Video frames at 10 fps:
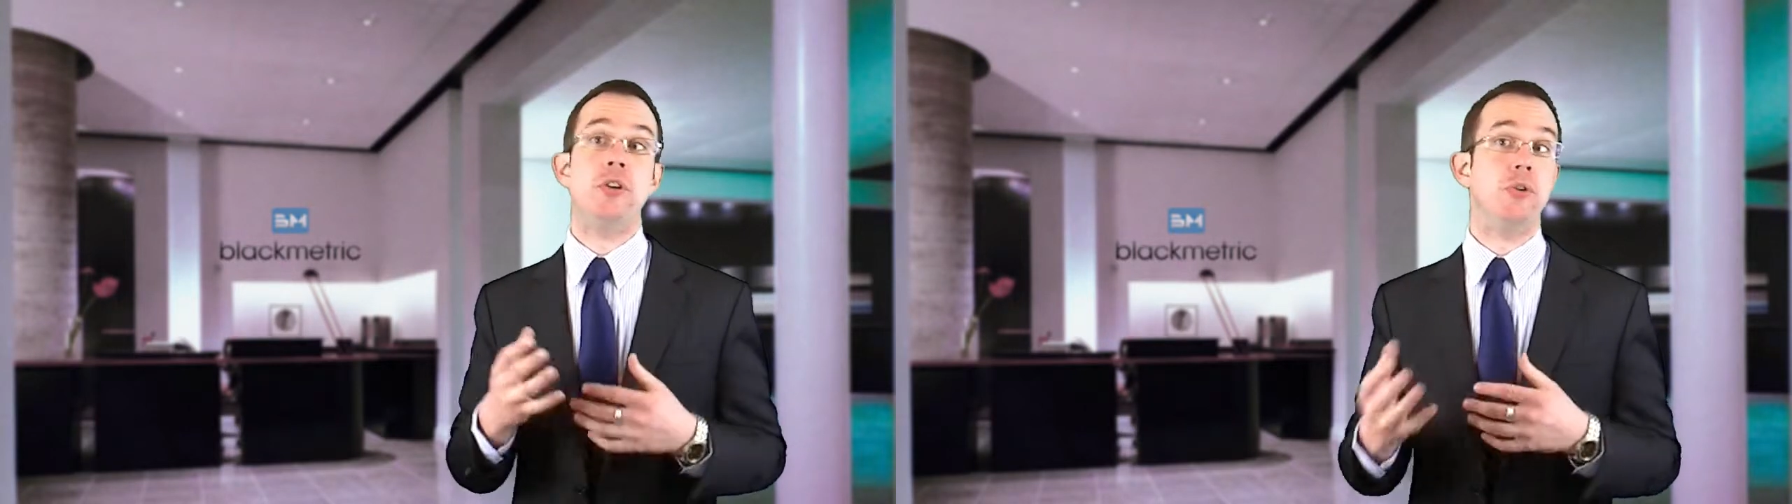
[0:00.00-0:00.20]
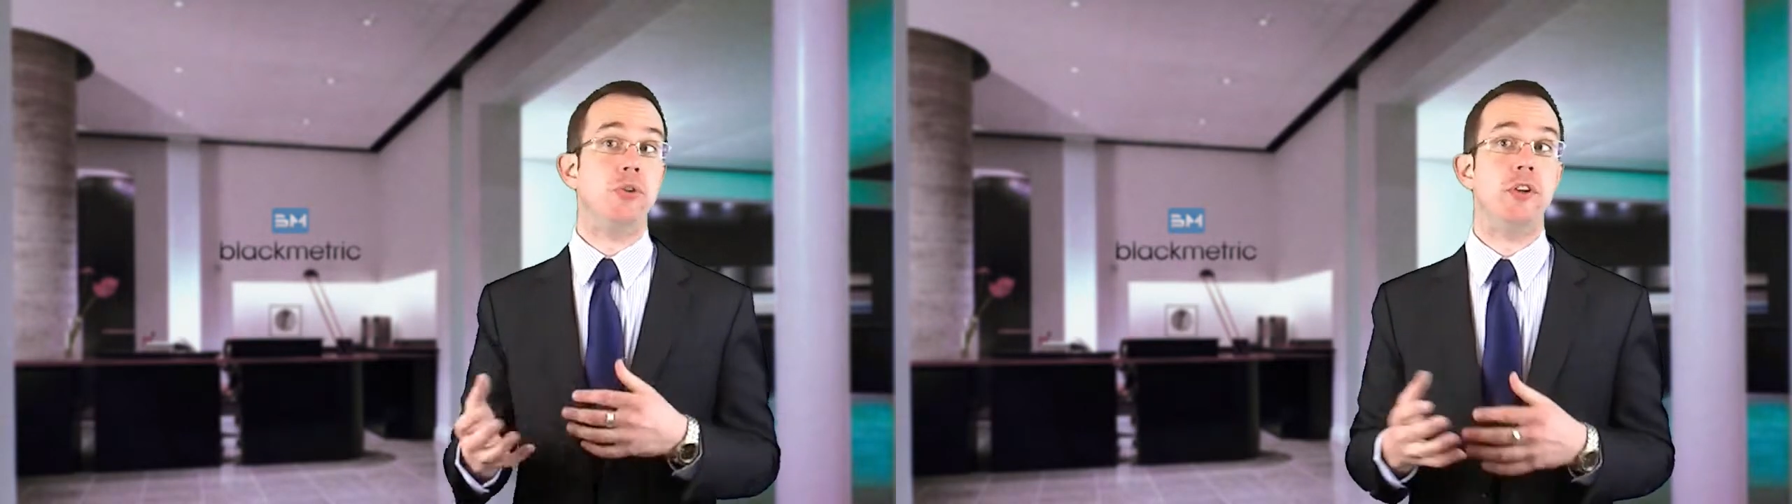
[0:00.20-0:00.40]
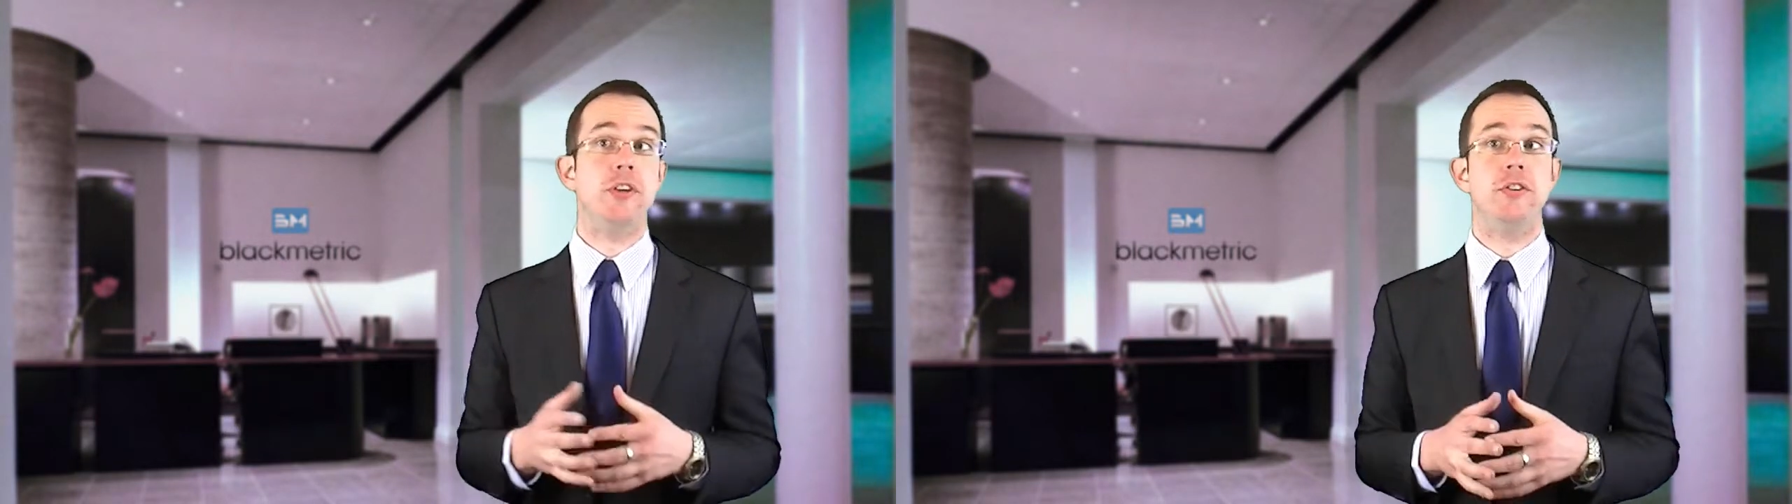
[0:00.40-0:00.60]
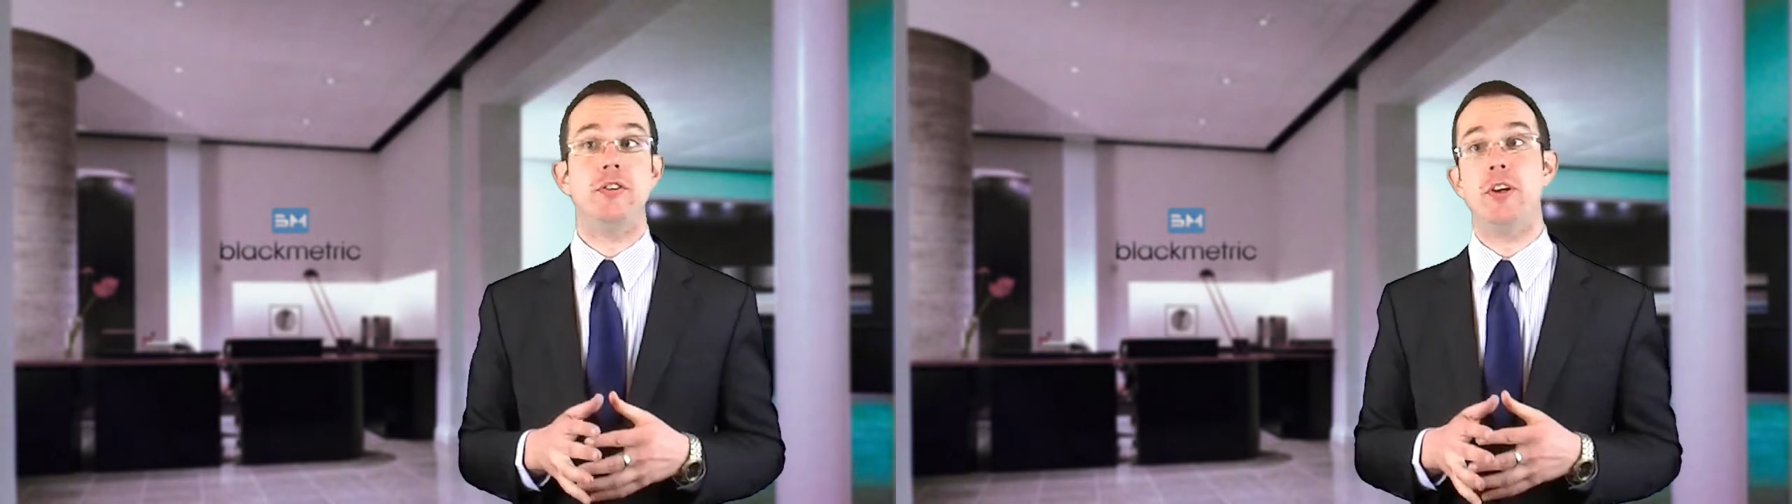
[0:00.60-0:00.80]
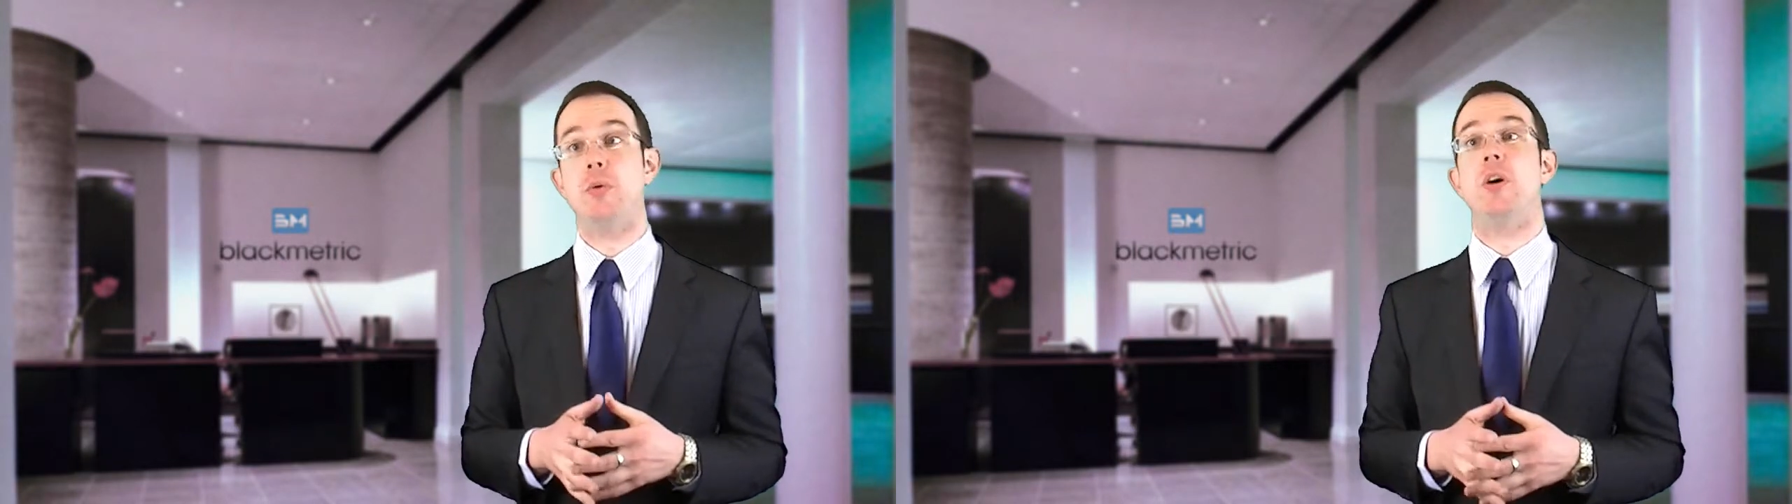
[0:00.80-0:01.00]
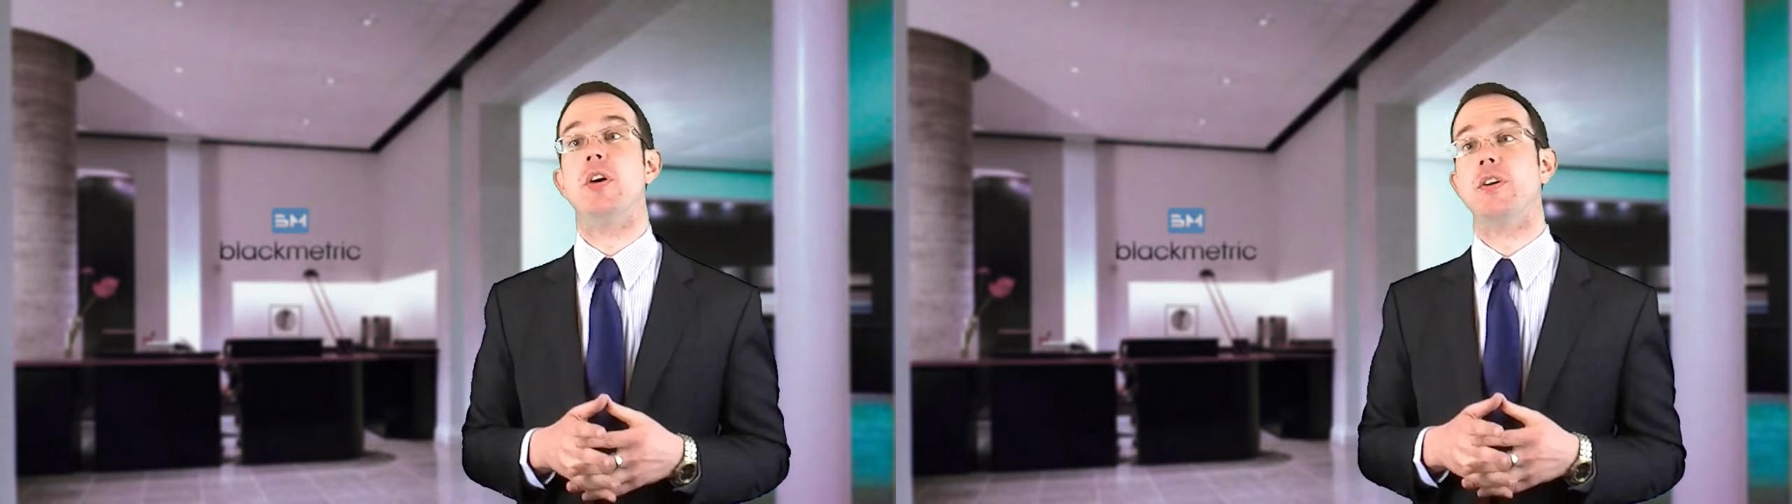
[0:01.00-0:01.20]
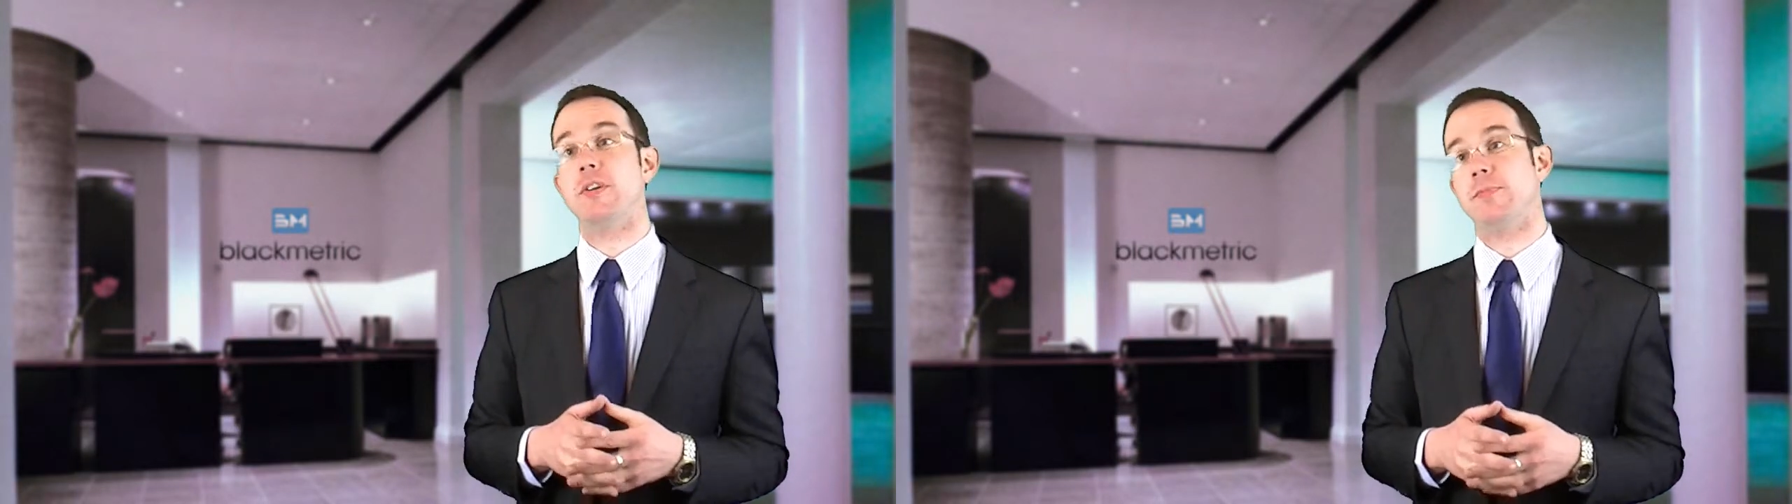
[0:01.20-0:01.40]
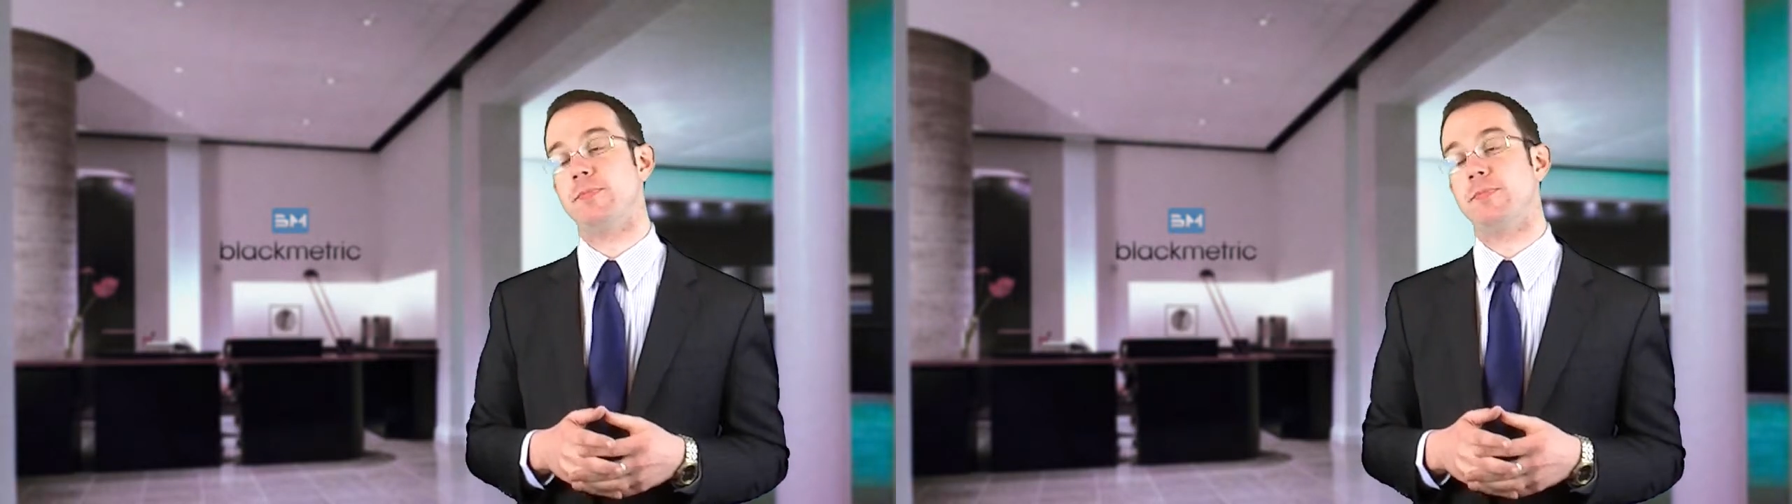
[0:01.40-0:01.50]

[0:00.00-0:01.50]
your day-to-day work.